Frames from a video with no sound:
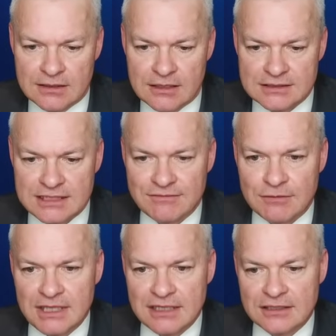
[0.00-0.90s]
Does he have
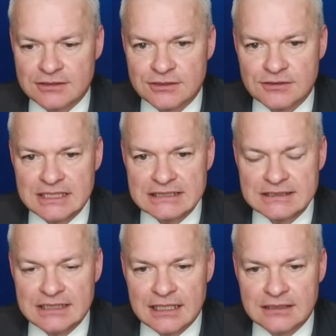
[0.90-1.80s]
a bingo through
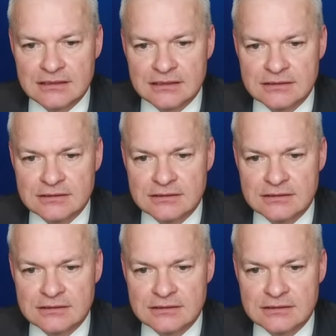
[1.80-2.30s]
this Z?